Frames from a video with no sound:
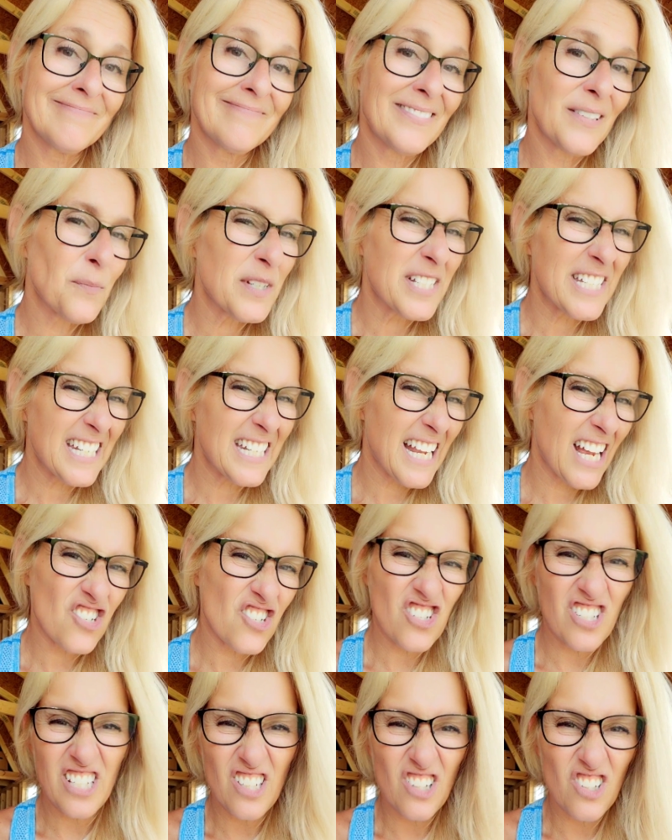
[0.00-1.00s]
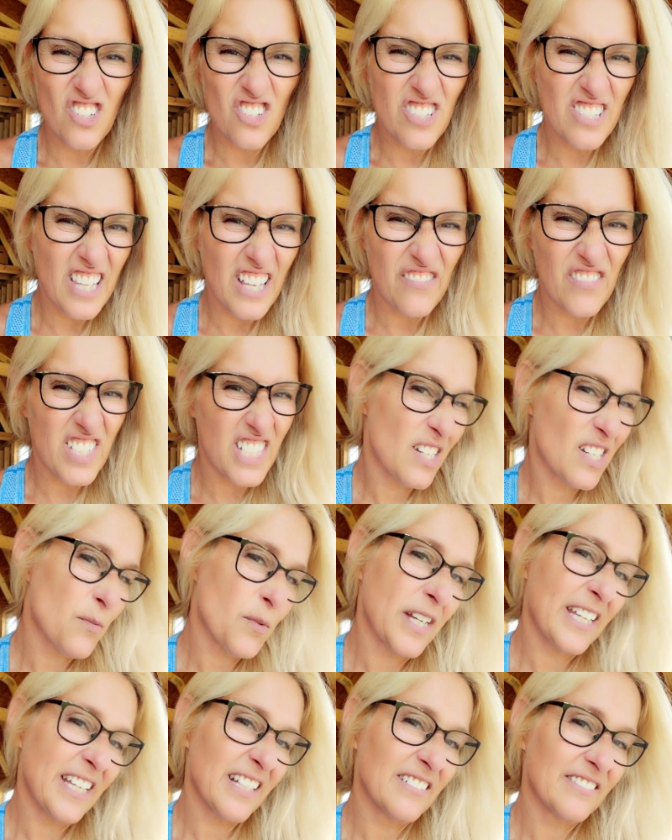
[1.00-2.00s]
then we didn't actually lose them, did
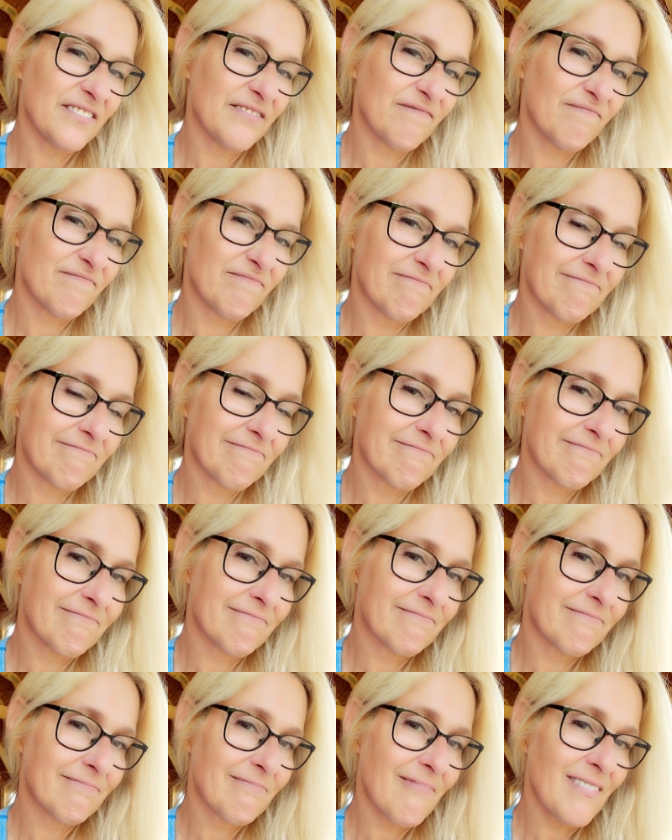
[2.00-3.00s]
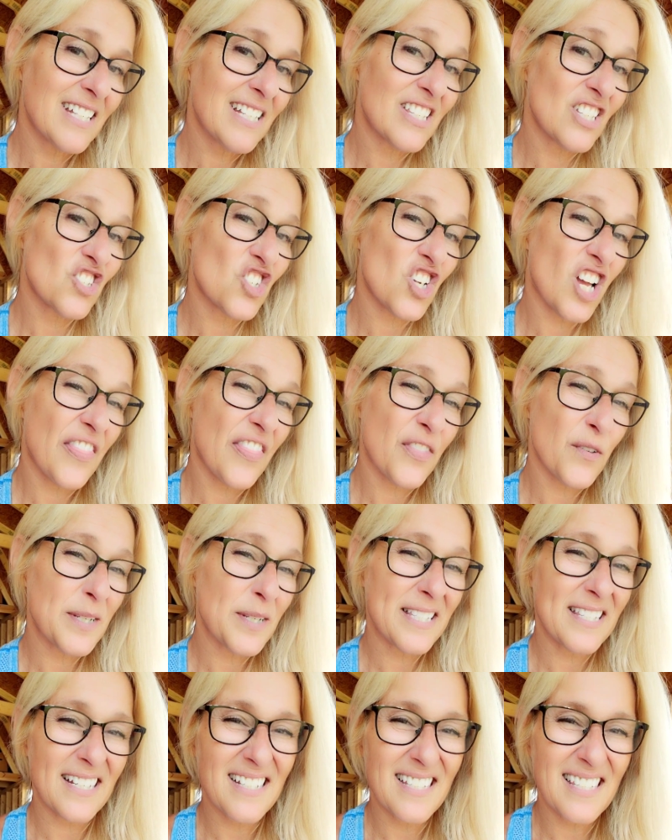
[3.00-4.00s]
we? Because in John
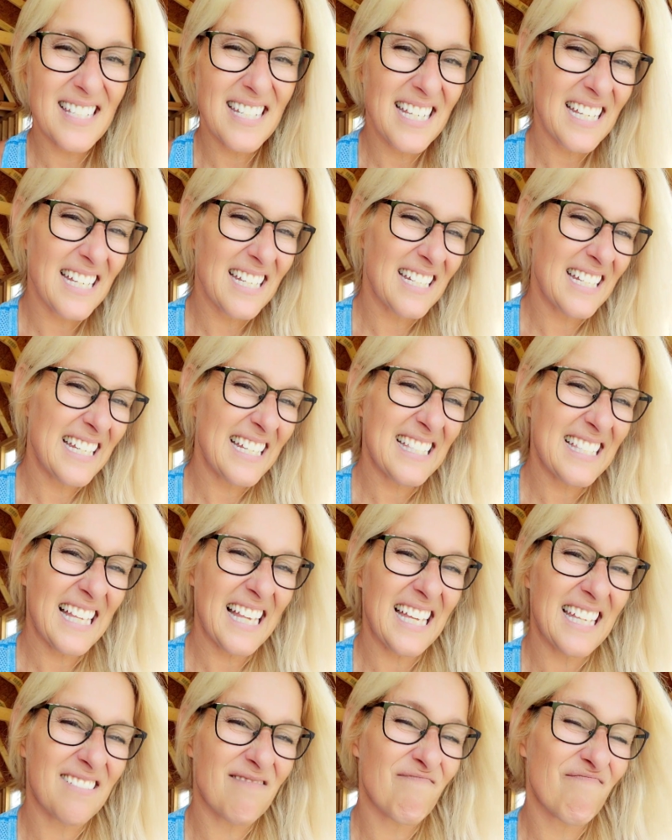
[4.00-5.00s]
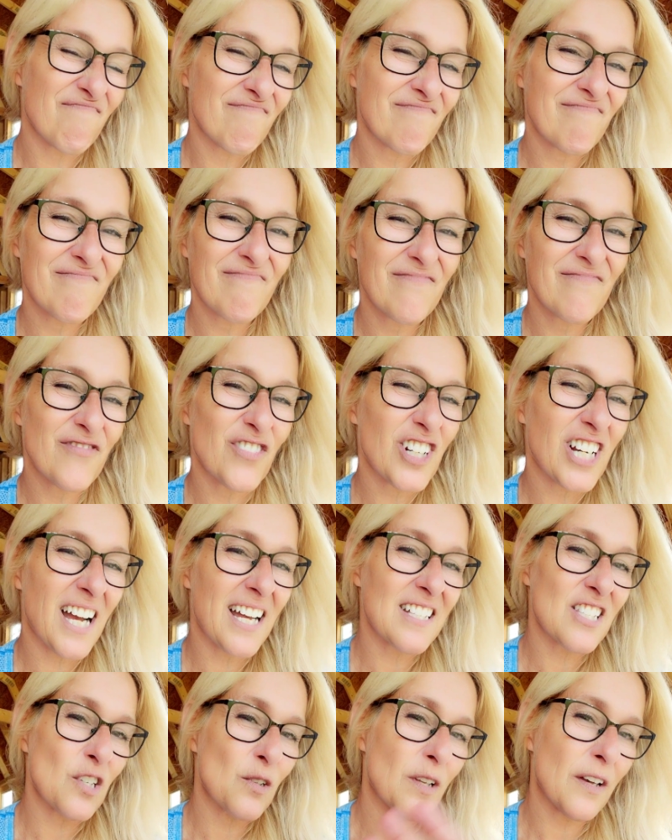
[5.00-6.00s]
3:16, He said, for
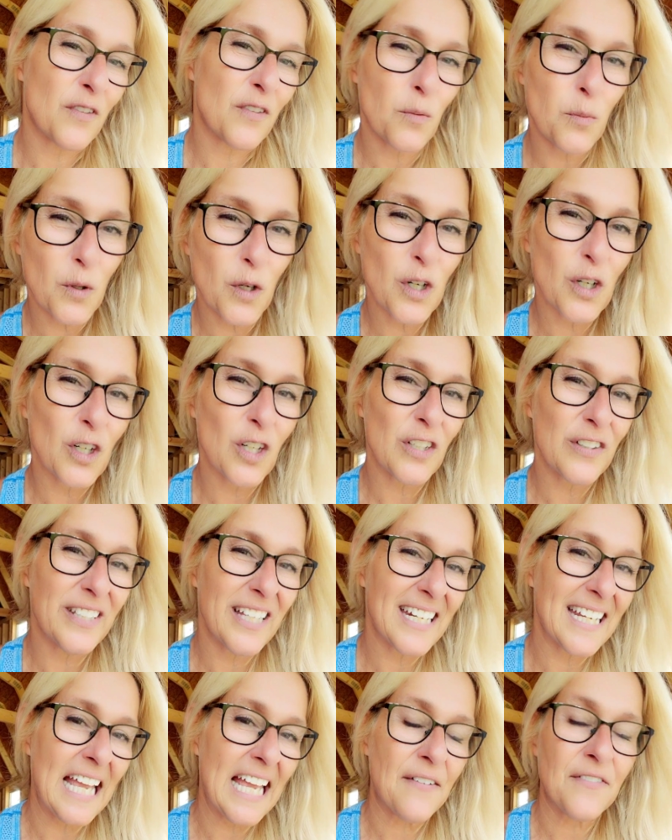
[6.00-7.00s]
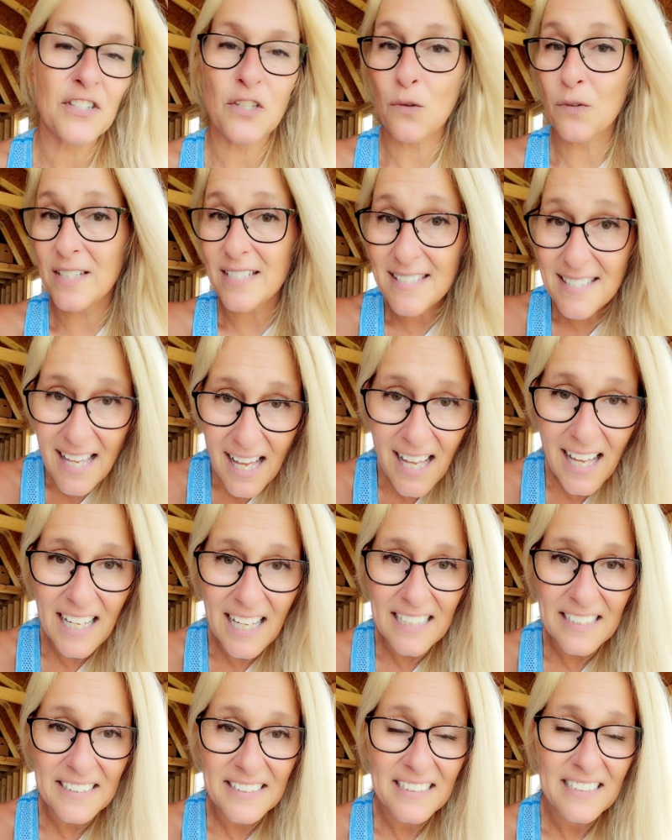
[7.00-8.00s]
God so loved the world that He gave His only
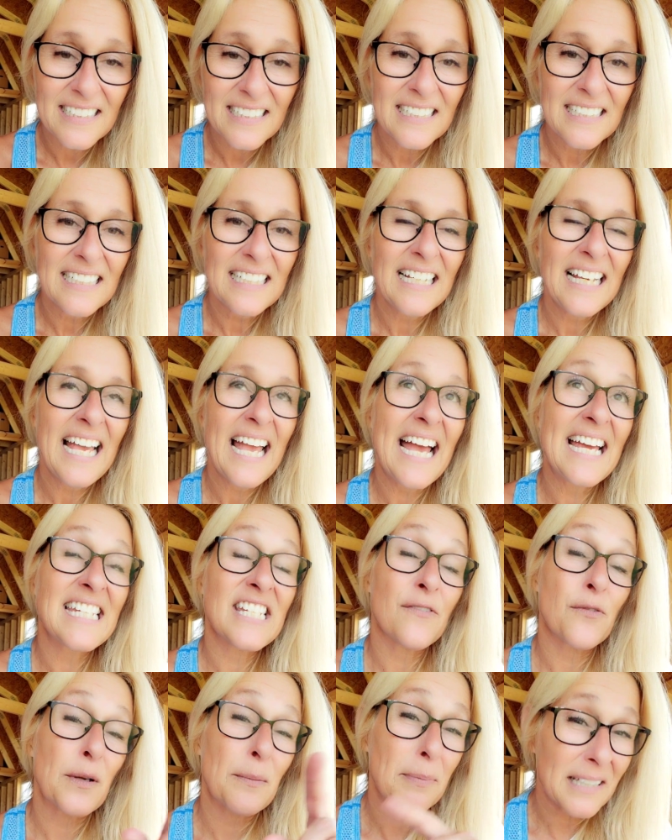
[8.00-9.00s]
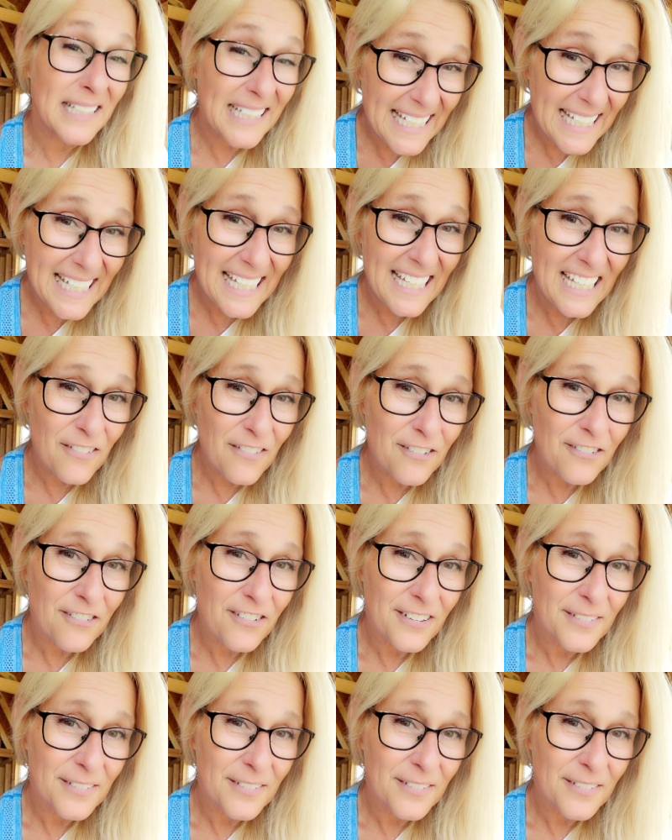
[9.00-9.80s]
Son, and if we believe,